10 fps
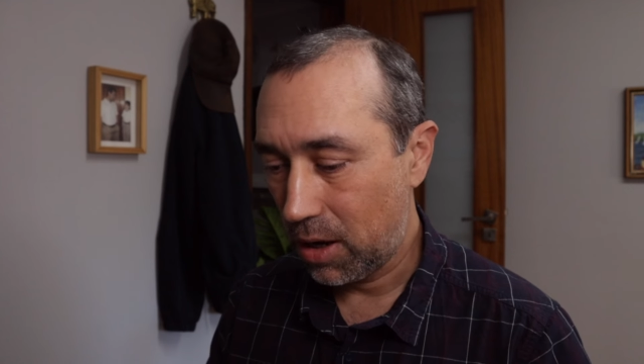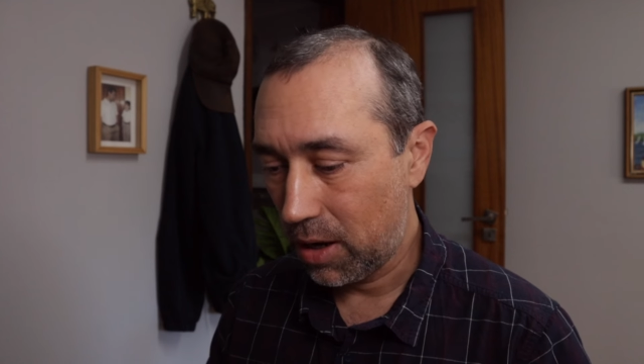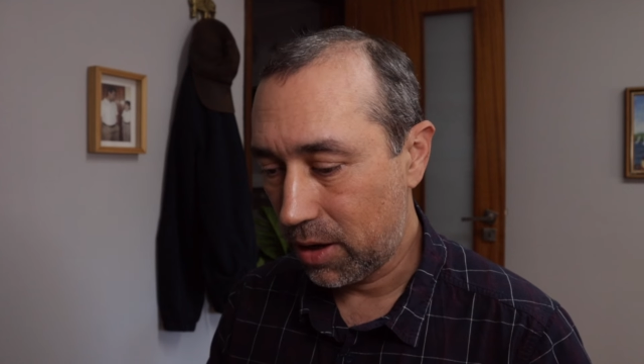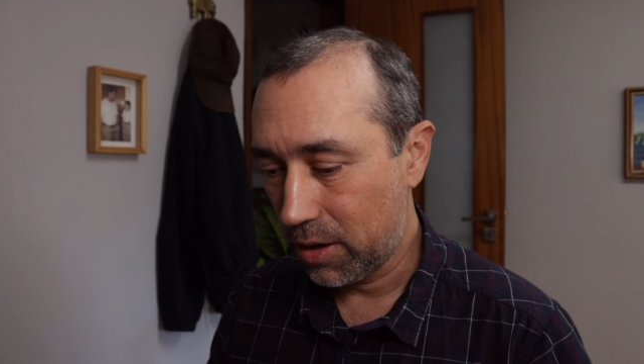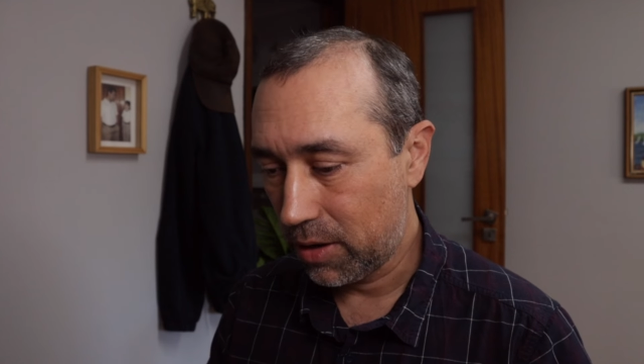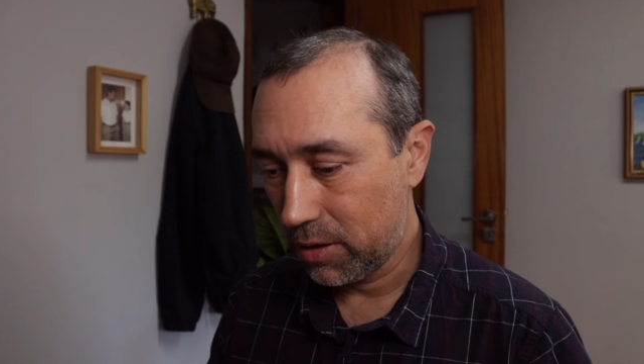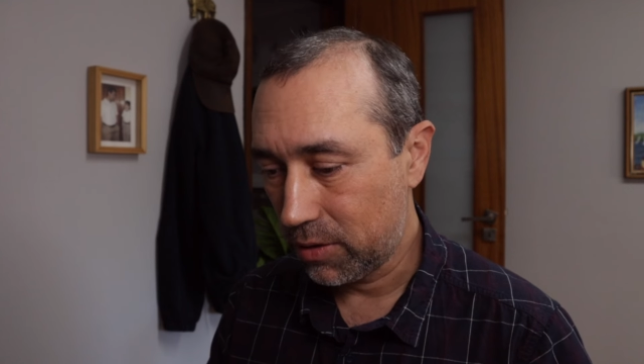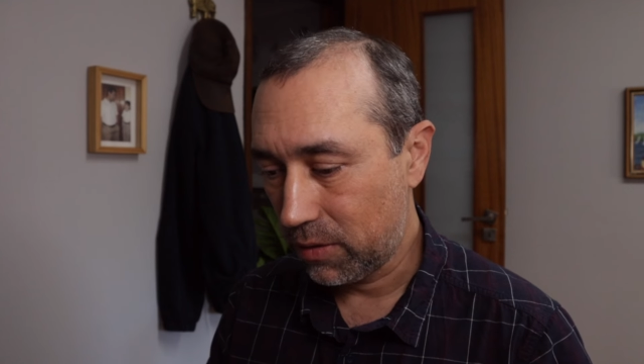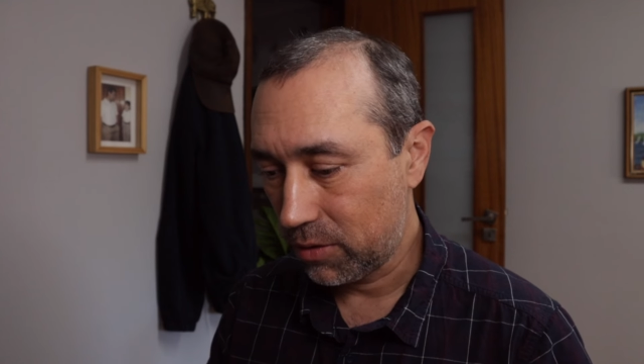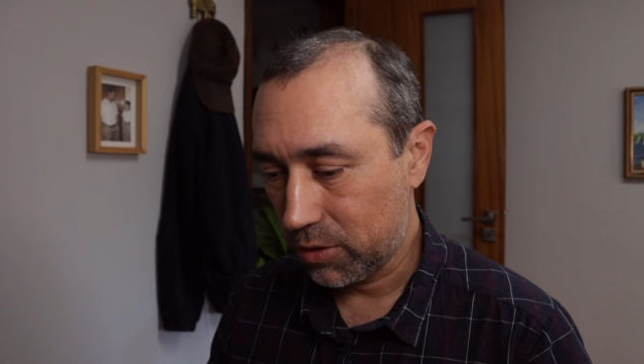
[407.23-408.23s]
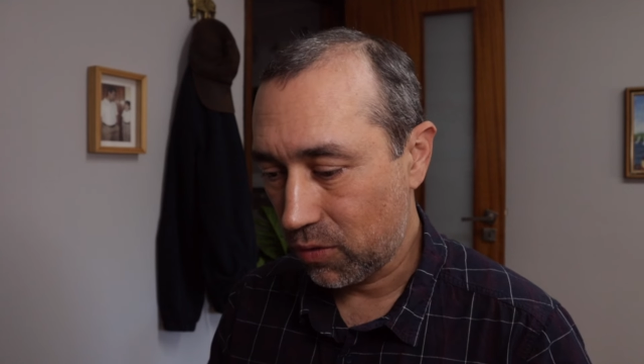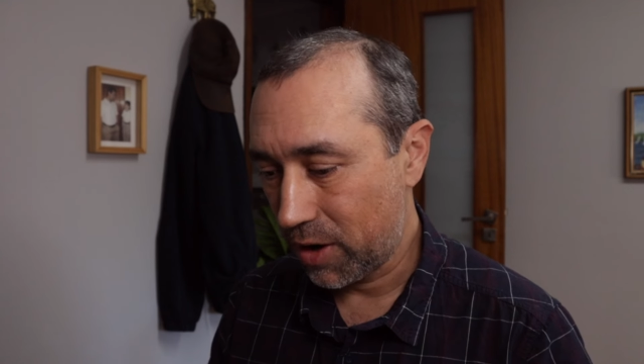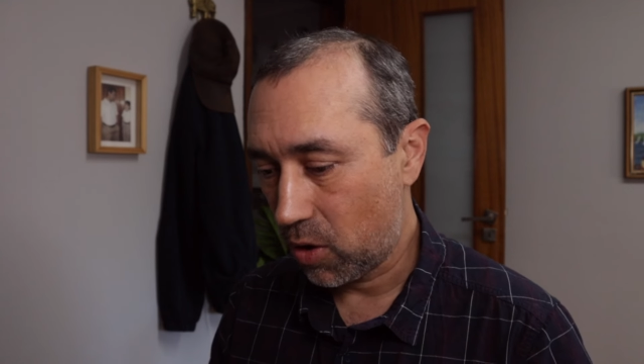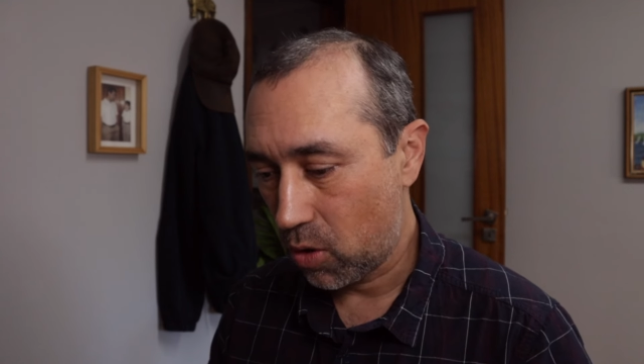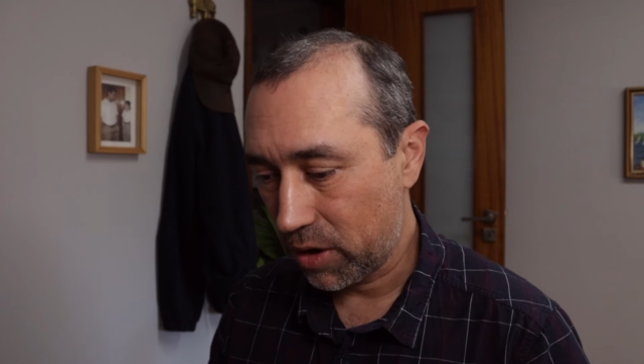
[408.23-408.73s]
uh, to
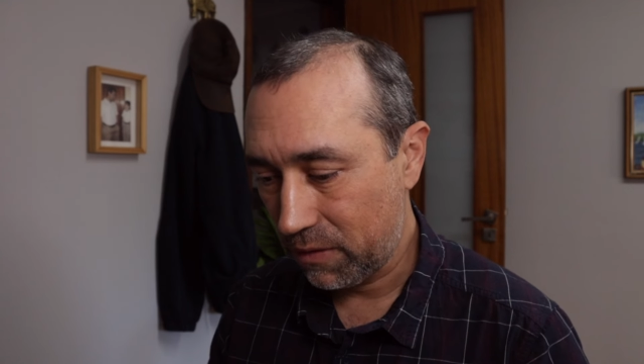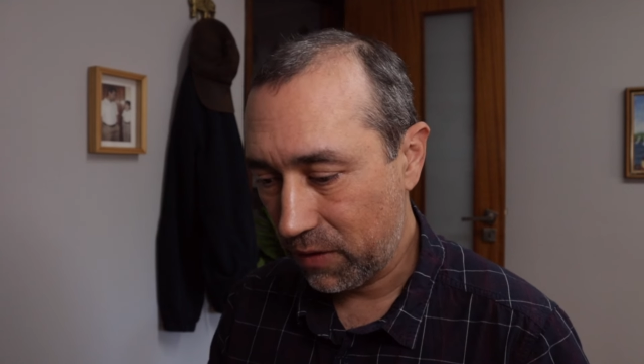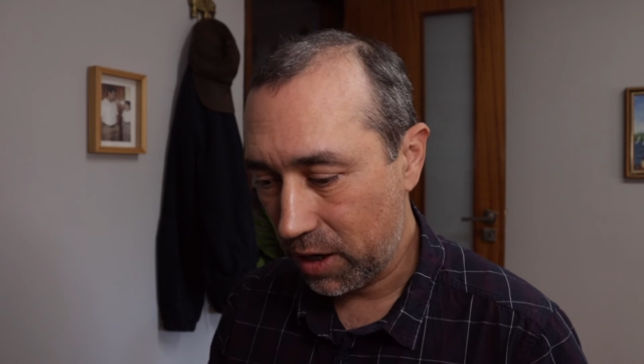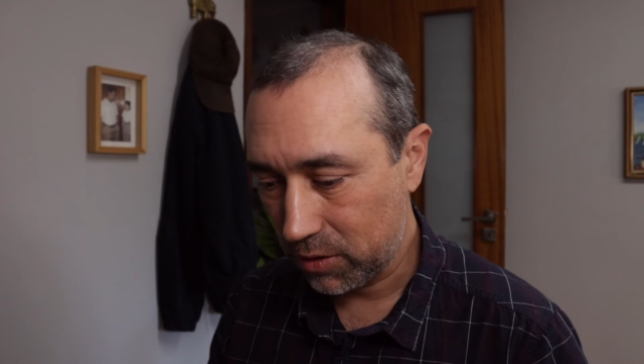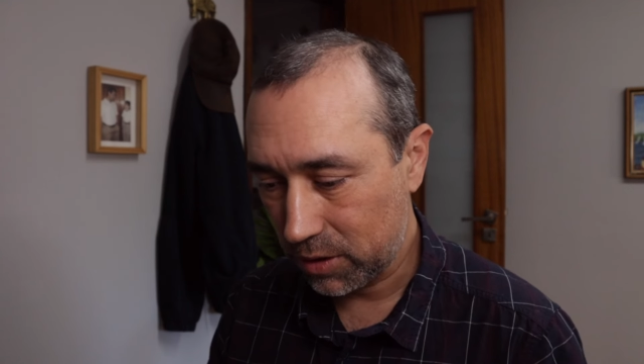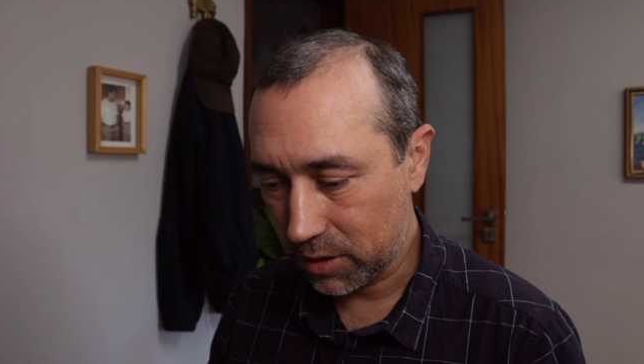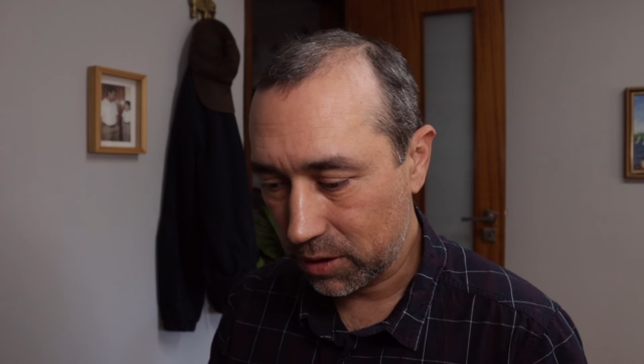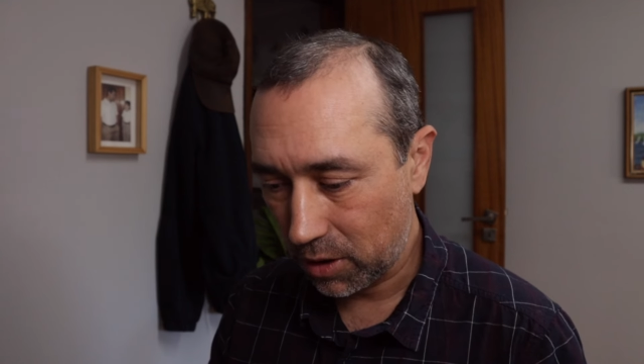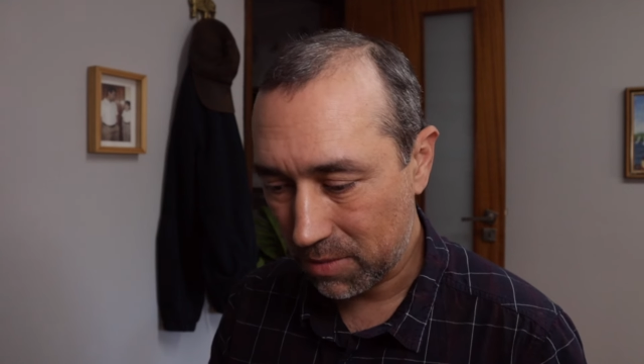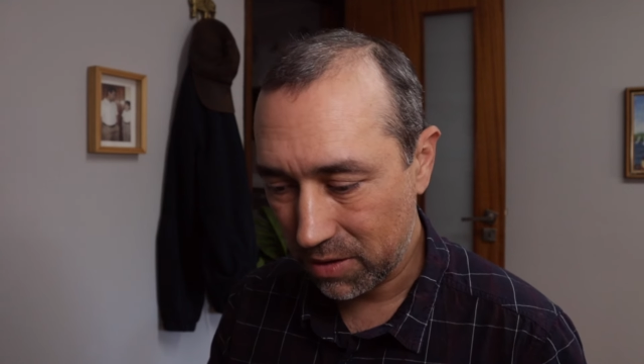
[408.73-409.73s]
record the videos. This is not